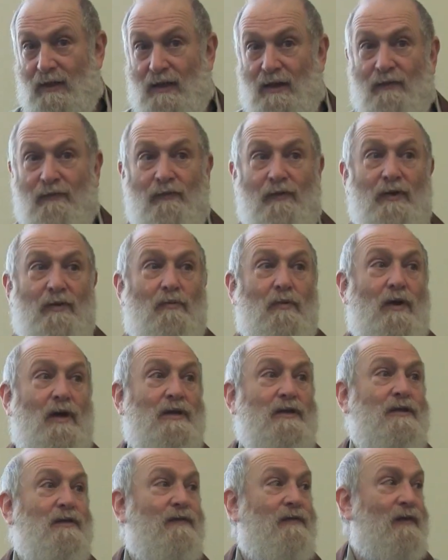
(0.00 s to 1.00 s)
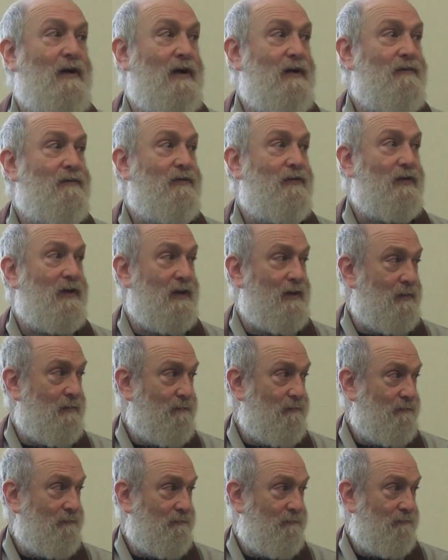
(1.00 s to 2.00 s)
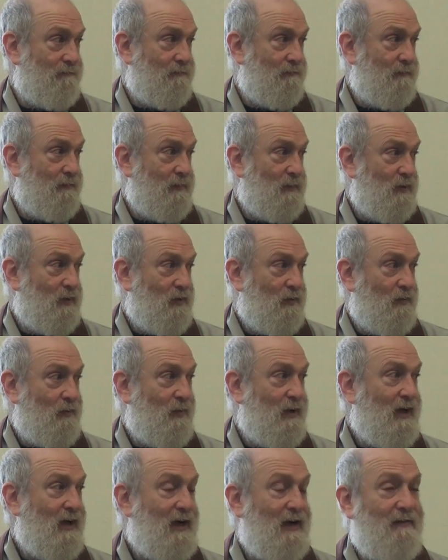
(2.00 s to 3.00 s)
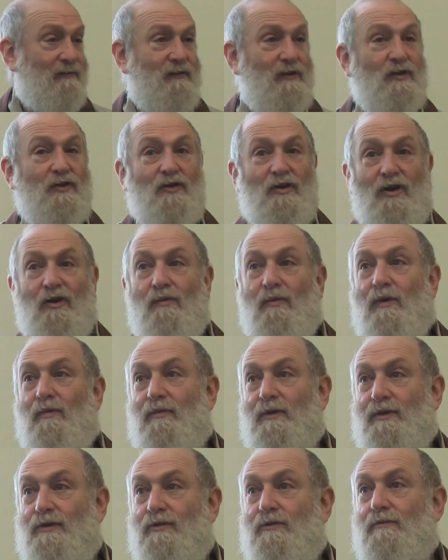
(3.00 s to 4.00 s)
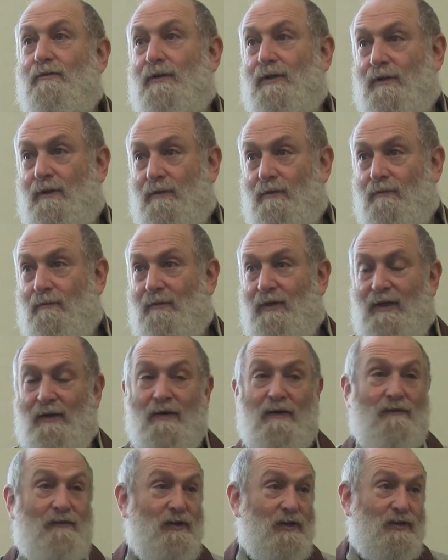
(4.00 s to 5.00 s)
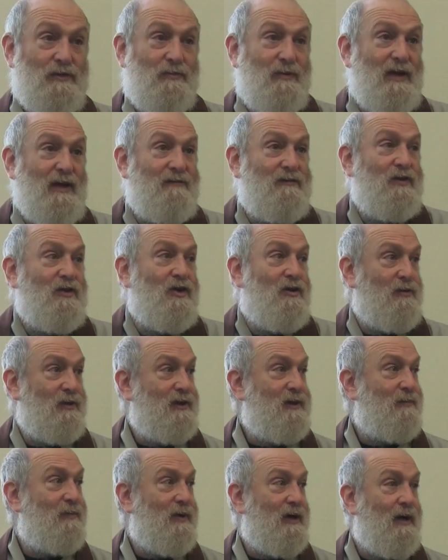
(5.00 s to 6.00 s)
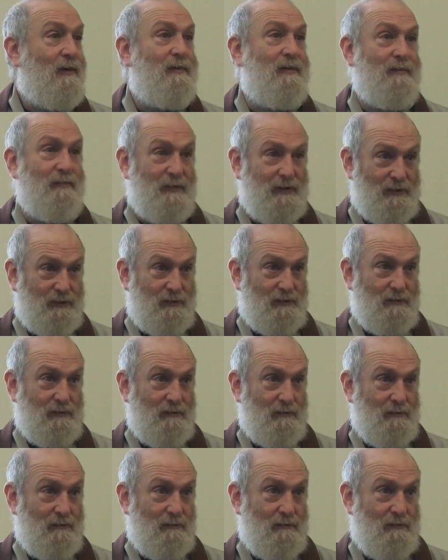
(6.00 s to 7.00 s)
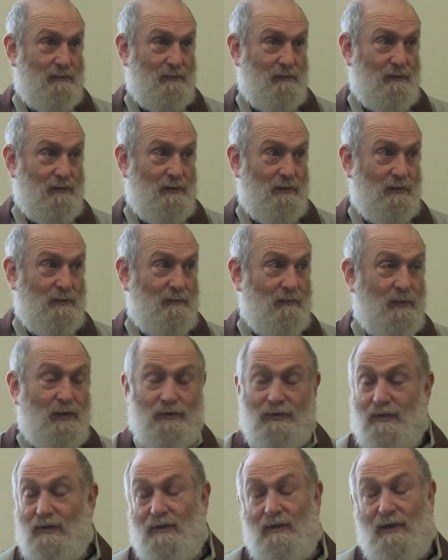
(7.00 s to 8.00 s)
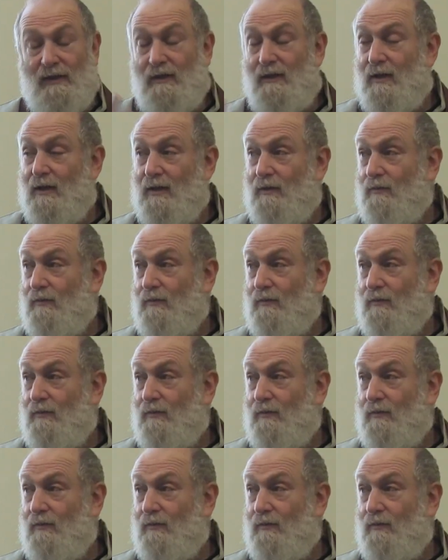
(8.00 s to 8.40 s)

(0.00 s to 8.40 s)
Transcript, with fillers: If we want to find freedom, we have to know what we're doing. First, we have to know what the problem is. Mostly,